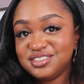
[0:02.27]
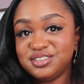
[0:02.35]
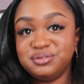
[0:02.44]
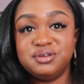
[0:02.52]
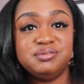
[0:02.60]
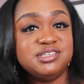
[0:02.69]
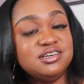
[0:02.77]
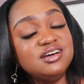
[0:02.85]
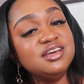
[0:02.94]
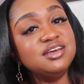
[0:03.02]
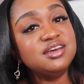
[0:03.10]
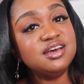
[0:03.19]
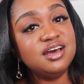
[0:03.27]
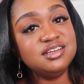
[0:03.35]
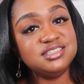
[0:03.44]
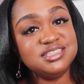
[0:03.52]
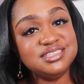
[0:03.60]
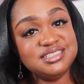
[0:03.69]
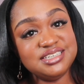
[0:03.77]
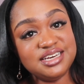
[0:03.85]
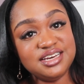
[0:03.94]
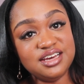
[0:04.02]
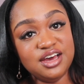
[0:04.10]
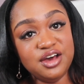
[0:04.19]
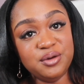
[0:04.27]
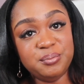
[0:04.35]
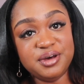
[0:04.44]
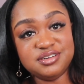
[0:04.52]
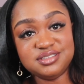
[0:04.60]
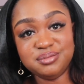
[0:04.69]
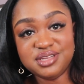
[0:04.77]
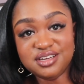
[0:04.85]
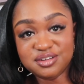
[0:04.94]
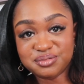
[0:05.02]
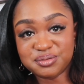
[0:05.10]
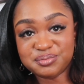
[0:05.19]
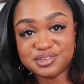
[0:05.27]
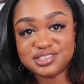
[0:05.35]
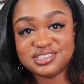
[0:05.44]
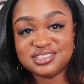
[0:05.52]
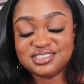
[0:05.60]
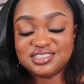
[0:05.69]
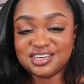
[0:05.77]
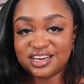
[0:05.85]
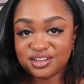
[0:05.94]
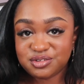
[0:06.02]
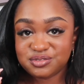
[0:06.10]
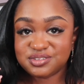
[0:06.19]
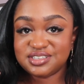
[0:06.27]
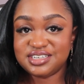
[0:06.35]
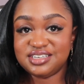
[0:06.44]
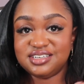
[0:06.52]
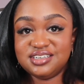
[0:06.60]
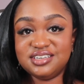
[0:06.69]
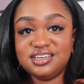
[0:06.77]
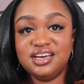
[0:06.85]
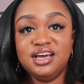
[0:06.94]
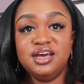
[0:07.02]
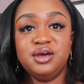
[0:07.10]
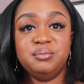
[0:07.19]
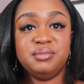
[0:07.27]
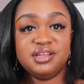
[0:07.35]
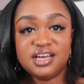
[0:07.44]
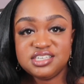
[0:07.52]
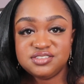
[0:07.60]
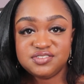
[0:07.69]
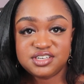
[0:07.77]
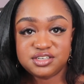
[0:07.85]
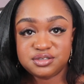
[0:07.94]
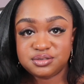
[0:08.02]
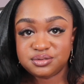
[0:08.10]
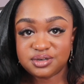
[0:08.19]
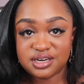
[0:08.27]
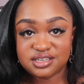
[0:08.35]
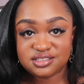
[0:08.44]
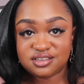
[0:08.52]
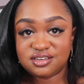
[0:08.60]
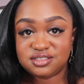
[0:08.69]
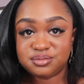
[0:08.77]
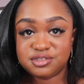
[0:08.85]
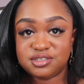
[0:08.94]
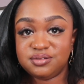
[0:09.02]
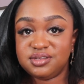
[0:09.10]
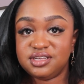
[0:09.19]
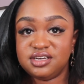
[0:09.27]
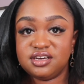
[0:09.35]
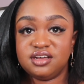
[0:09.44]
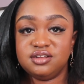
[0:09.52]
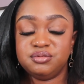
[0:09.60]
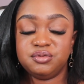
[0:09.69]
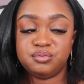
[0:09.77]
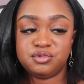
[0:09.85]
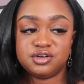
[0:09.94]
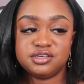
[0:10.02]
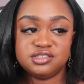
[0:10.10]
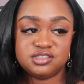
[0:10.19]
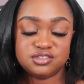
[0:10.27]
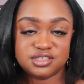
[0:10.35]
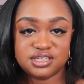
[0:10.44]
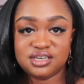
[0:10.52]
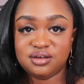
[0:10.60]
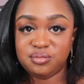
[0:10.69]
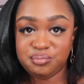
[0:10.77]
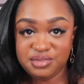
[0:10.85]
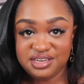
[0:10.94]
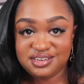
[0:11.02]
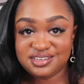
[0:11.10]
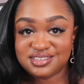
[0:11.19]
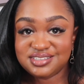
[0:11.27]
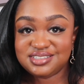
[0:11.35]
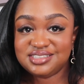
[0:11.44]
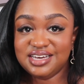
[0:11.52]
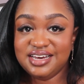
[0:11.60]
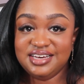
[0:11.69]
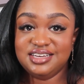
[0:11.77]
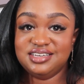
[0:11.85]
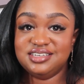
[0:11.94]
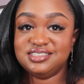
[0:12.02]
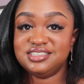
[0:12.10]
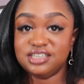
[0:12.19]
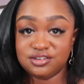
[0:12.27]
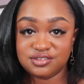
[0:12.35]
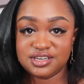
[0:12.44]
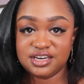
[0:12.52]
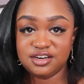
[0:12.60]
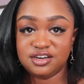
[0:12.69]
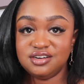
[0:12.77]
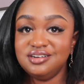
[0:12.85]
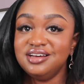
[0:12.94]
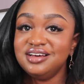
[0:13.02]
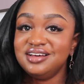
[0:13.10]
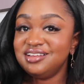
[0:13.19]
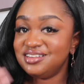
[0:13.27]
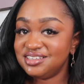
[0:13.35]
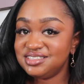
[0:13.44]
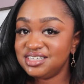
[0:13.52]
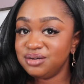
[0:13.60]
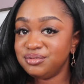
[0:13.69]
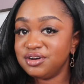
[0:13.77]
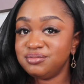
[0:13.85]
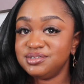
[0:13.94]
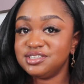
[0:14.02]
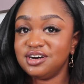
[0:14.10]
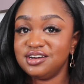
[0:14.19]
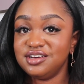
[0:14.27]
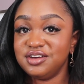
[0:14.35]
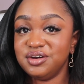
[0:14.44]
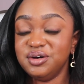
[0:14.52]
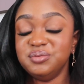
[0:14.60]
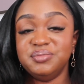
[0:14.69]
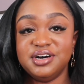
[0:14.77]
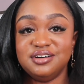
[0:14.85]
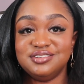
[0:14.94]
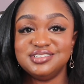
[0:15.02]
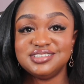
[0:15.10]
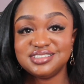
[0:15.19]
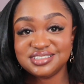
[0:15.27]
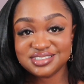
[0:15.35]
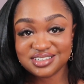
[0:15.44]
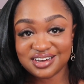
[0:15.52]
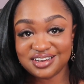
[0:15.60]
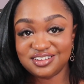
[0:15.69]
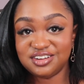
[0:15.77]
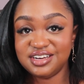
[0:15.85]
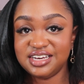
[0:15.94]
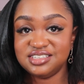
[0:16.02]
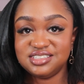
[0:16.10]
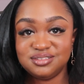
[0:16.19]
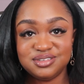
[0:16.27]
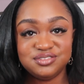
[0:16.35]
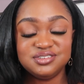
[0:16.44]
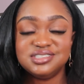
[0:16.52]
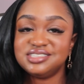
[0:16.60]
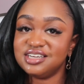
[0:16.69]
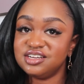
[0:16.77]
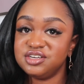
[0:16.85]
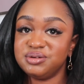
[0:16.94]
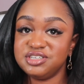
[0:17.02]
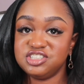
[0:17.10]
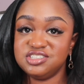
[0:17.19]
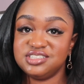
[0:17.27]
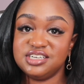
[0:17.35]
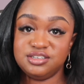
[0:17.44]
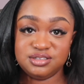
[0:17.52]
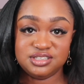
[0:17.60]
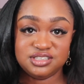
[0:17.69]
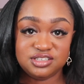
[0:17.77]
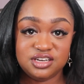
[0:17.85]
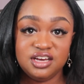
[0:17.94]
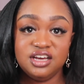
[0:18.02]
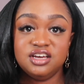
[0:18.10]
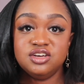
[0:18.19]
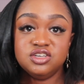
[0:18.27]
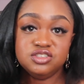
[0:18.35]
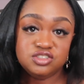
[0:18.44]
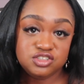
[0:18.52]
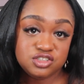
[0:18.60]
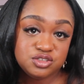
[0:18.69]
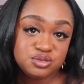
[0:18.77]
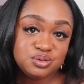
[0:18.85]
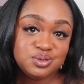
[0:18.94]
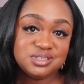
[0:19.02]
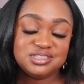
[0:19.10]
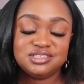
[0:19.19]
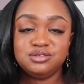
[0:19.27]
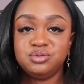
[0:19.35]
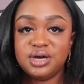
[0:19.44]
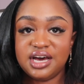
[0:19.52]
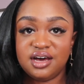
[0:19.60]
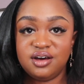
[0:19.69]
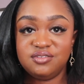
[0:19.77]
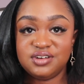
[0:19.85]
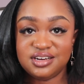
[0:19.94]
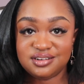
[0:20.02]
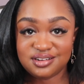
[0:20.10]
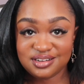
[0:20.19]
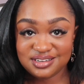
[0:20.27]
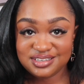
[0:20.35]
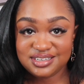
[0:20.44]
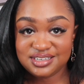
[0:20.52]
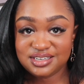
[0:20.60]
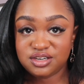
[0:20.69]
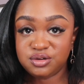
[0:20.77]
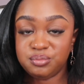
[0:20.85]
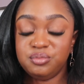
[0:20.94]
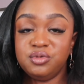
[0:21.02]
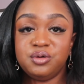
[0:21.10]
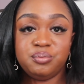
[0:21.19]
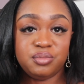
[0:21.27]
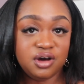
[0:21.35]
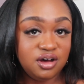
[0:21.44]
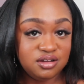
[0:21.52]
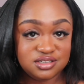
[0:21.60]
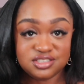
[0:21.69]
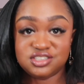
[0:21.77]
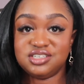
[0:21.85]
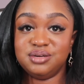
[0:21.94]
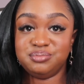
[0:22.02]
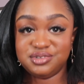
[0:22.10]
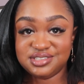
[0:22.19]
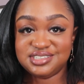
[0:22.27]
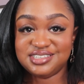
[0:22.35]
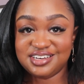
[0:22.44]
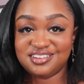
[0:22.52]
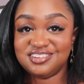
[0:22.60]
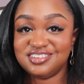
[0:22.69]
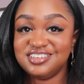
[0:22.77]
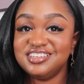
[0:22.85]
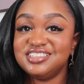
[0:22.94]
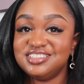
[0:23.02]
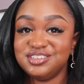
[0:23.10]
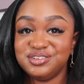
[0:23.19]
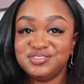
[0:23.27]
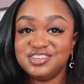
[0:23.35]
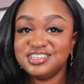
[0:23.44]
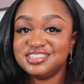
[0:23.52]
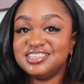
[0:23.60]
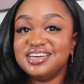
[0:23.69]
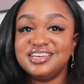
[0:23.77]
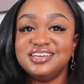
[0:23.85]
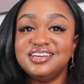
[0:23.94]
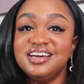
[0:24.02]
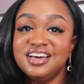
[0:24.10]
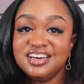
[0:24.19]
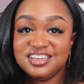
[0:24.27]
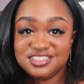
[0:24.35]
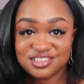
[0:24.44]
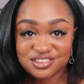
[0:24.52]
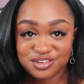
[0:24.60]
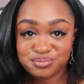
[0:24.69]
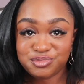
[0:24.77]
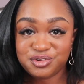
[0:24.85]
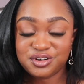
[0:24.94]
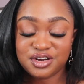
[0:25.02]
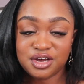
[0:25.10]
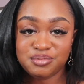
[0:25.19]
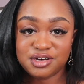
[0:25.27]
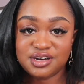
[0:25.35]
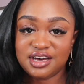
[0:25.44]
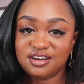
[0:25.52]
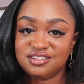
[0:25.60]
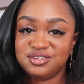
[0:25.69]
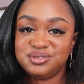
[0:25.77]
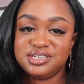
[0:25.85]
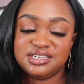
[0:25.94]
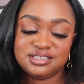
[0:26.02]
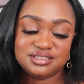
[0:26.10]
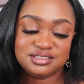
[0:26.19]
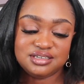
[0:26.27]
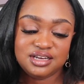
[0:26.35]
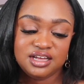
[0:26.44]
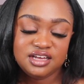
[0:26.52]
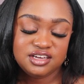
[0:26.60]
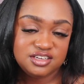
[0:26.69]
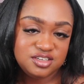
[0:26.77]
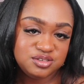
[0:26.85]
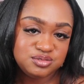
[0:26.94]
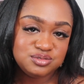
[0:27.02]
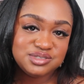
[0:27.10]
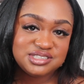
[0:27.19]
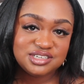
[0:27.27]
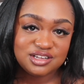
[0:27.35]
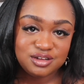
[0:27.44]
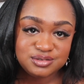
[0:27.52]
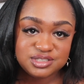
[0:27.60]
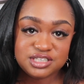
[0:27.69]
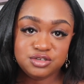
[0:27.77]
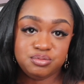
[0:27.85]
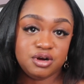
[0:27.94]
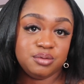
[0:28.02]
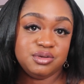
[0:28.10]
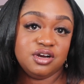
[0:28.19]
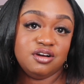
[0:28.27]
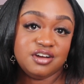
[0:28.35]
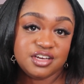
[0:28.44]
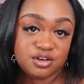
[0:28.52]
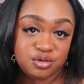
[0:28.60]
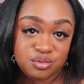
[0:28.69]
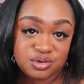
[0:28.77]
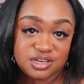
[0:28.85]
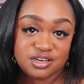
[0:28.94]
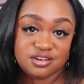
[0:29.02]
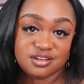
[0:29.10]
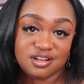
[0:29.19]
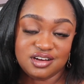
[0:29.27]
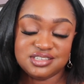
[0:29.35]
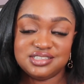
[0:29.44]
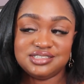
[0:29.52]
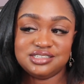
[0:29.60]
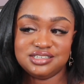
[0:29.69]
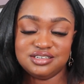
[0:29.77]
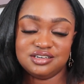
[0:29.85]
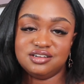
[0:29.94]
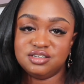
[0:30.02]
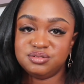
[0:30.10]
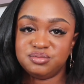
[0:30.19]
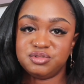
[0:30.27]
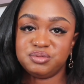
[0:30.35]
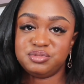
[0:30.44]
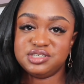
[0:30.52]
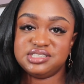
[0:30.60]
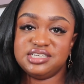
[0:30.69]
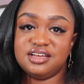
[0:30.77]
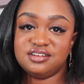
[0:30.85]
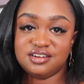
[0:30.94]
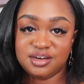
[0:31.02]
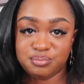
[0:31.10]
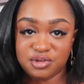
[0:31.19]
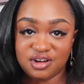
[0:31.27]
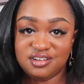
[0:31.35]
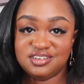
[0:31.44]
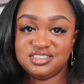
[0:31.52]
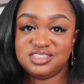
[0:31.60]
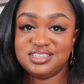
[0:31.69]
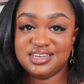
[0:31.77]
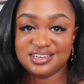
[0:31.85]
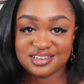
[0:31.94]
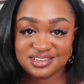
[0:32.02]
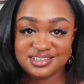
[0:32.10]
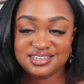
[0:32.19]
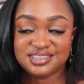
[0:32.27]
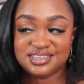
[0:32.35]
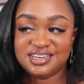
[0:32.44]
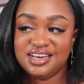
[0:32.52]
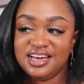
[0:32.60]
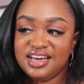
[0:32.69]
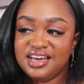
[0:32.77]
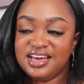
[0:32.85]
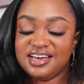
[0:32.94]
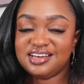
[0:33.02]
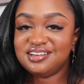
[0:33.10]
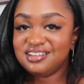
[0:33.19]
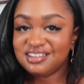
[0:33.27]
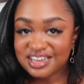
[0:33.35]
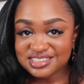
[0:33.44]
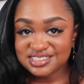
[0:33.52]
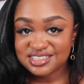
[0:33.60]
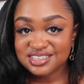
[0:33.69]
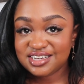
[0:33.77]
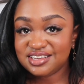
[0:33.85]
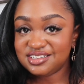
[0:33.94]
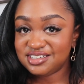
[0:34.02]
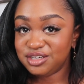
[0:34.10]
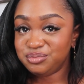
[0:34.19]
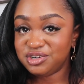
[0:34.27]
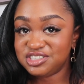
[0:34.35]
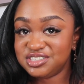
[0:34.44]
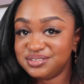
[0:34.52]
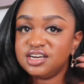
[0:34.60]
So I'm going to be talking today about something a little bit more style related. My last video I talked about something a little bit more concerning maintenance and self-care. This time I'm going to be talking about style and some different style equations that you can do to have a clean, more polished and put together look. So if you're excited to learn more about how you can use the clothes that you probably already own in your closet to look a little bit more put together and polished and clean and classic, then keep watching.